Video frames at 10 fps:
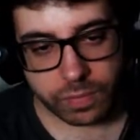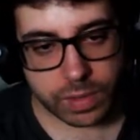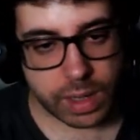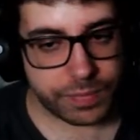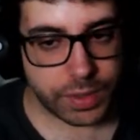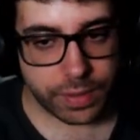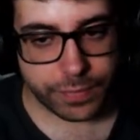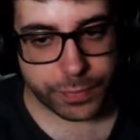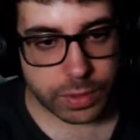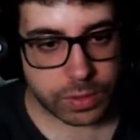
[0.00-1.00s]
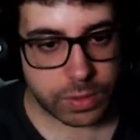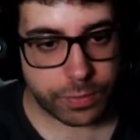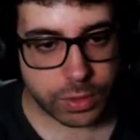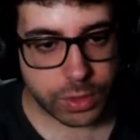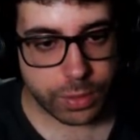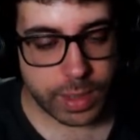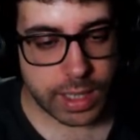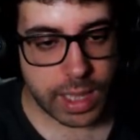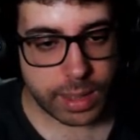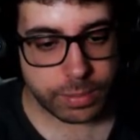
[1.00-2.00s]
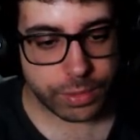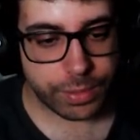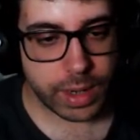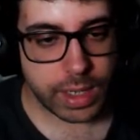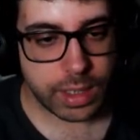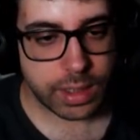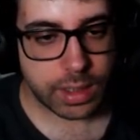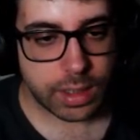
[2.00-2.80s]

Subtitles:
I've done it for too many games already.